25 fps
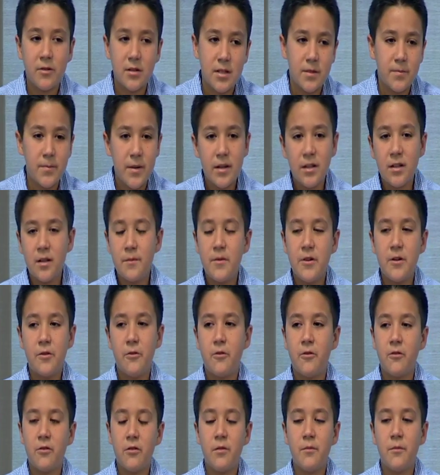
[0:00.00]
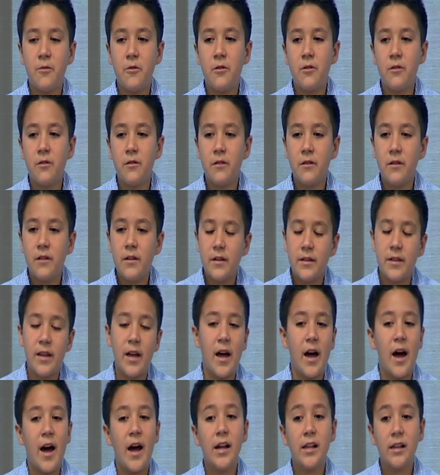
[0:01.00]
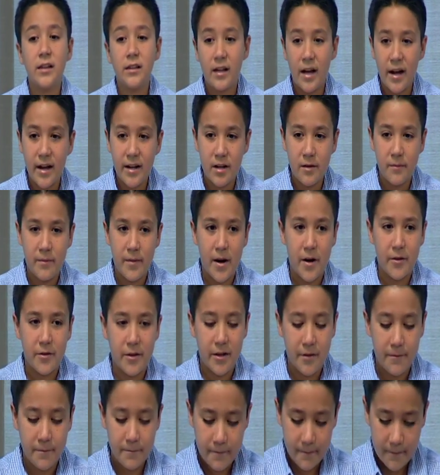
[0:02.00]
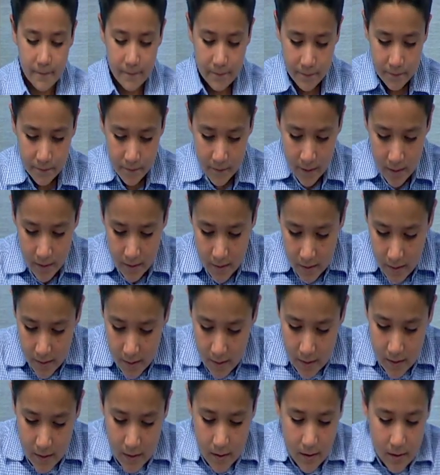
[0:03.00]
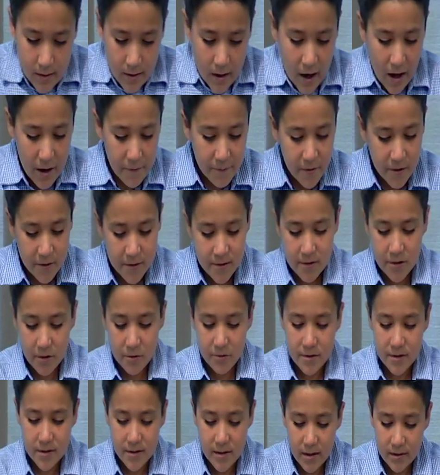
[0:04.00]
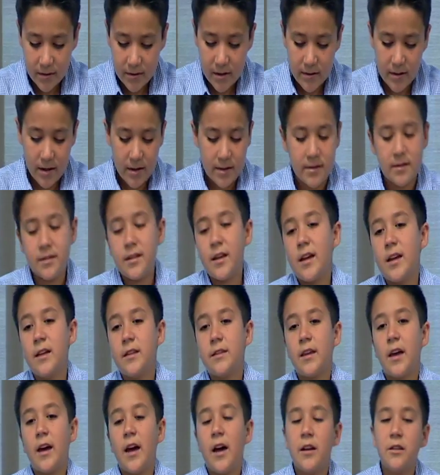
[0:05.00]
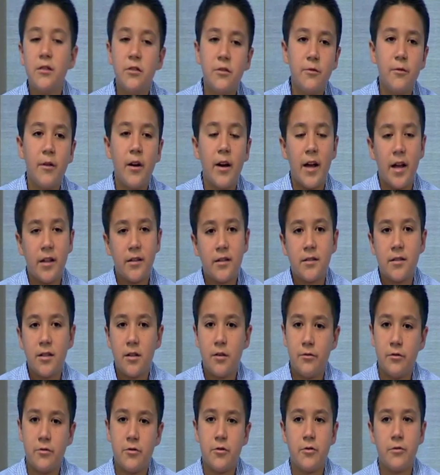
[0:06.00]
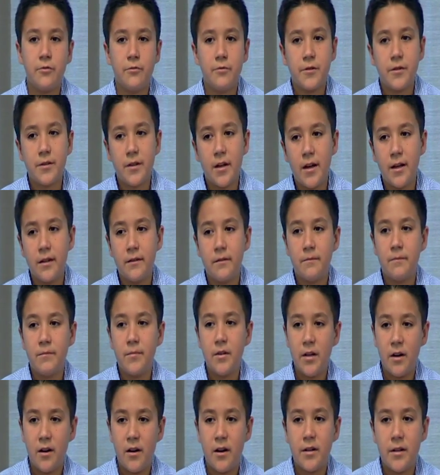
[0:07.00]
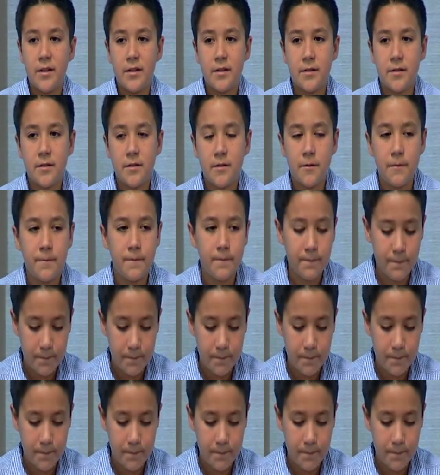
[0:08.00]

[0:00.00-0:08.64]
unspeakably horrible that I lied about it. I felt so sick the next day that I knew I had to tell the truth and be honest.